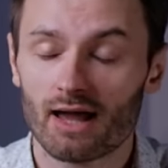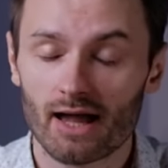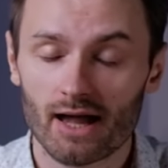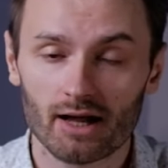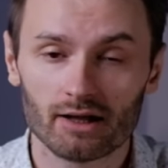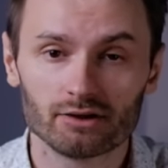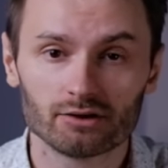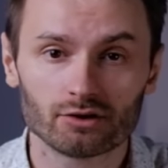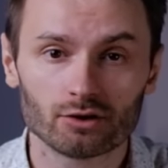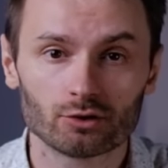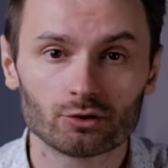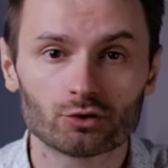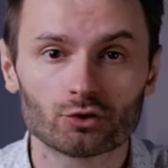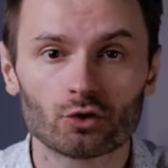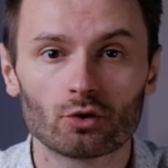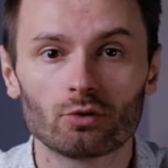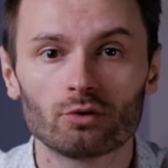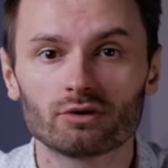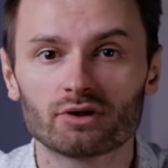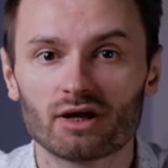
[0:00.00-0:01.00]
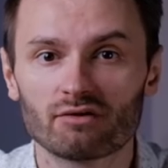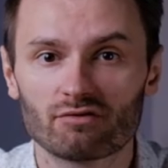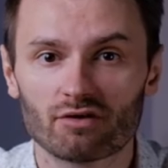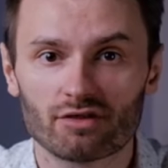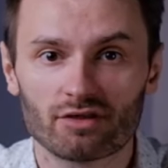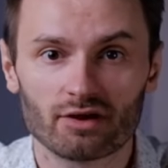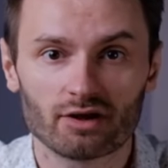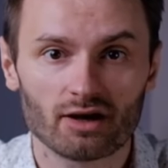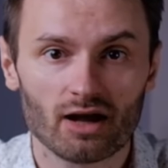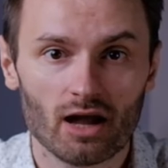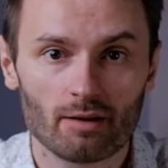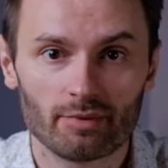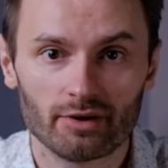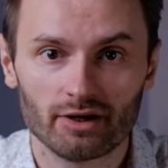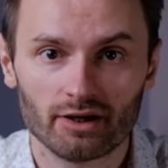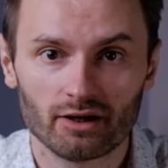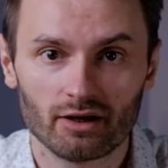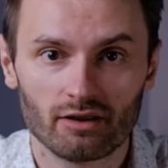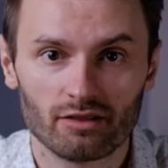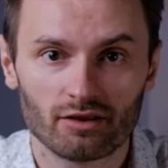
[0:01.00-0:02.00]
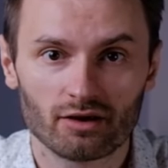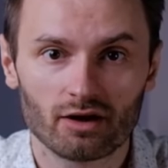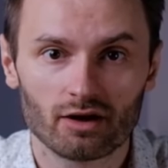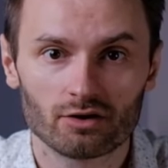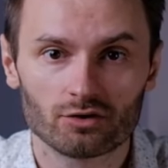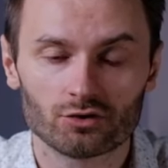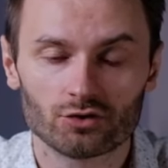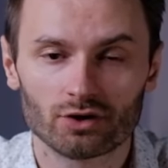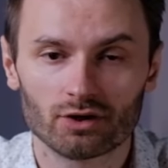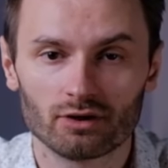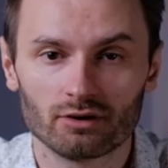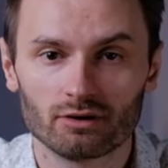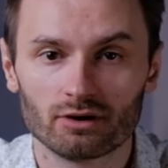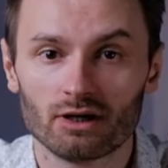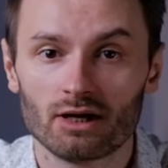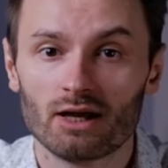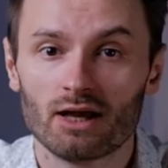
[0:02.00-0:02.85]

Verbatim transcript: and controlled everything happening in the country.